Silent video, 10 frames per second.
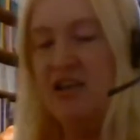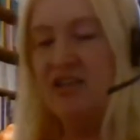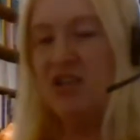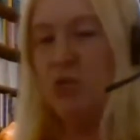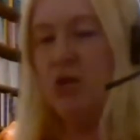
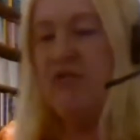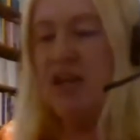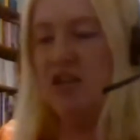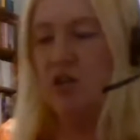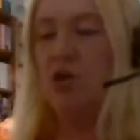So we've
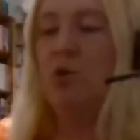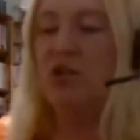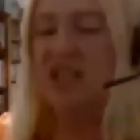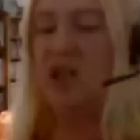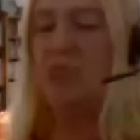had to go
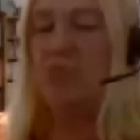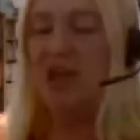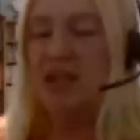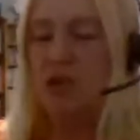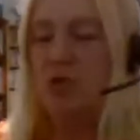a step
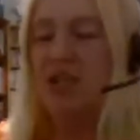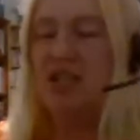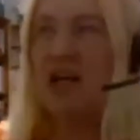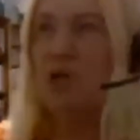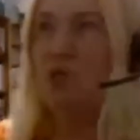back, look
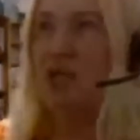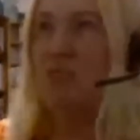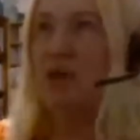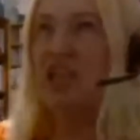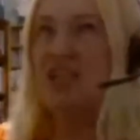at how they
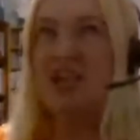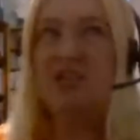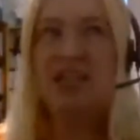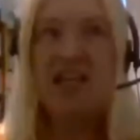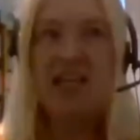manage
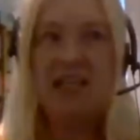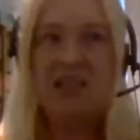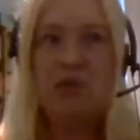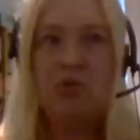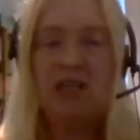their data
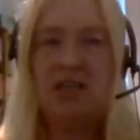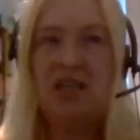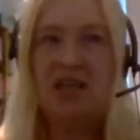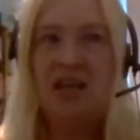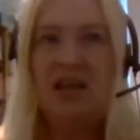so that